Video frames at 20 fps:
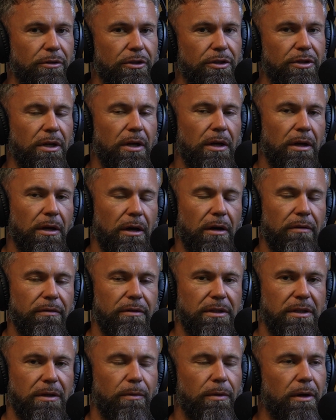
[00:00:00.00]
which
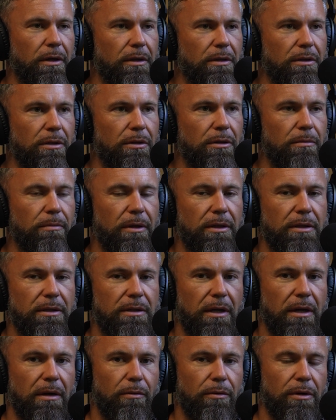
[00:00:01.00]
obviously we are too,
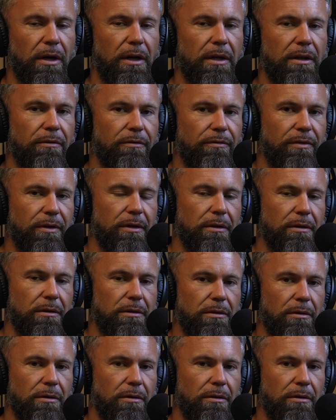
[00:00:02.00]
but we're not in the field.